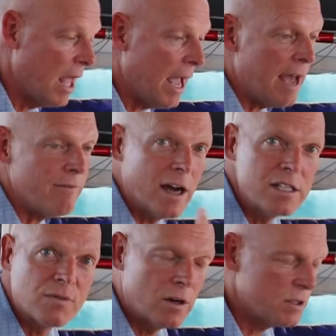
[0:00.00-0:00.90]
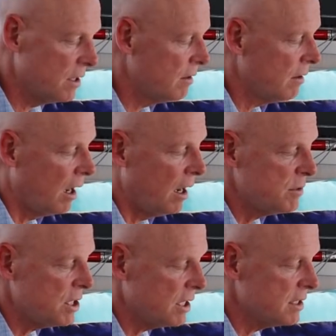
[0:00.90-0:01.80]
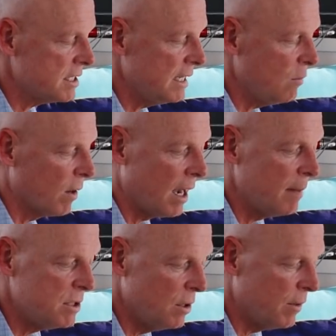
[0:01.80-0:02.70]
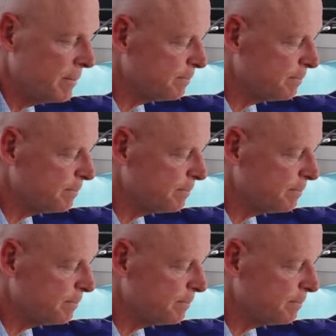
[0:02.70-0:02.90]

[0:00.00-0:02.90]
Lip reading: and vice versa. She can see what I'm doing.